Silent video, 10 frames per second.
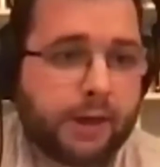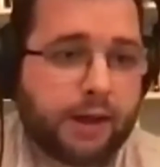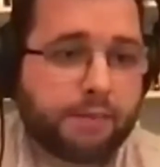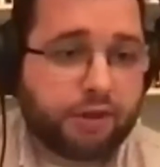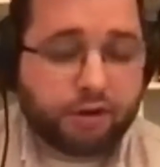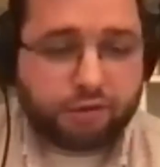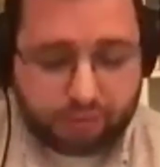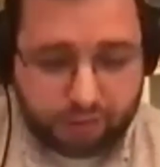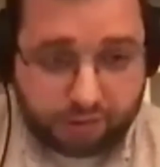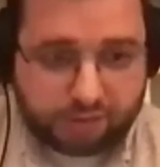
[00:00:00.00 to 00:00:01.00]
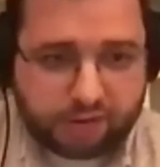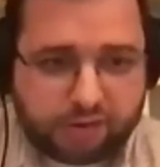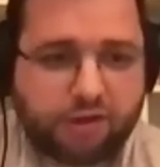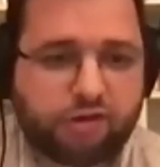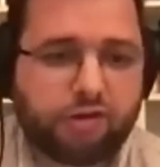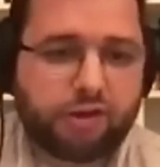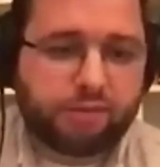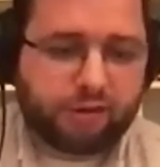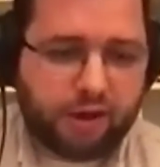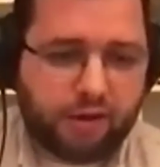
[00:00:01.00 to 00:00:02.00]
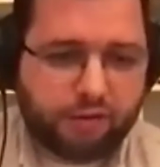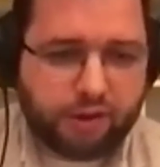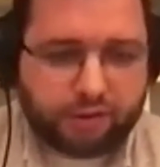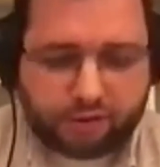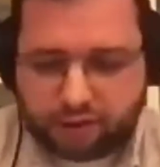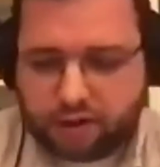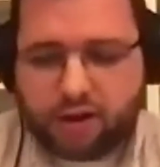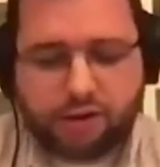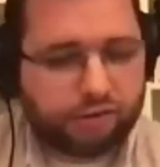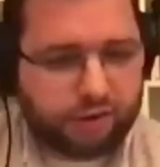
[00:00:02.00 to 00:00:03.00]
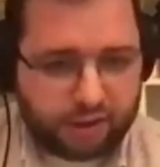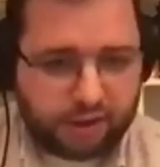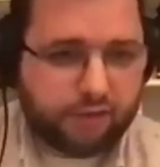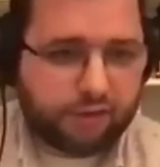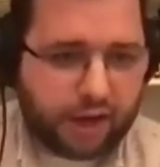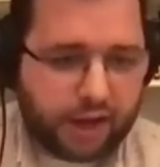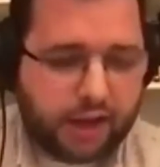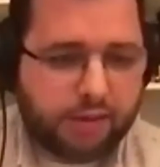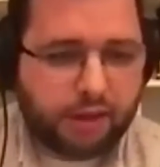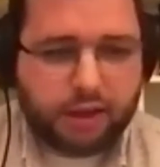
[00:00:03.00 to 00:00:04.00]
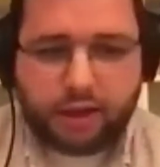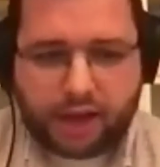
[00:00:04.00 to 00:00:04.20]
Um, there's the dispensations themselves, this uh, understanding of time.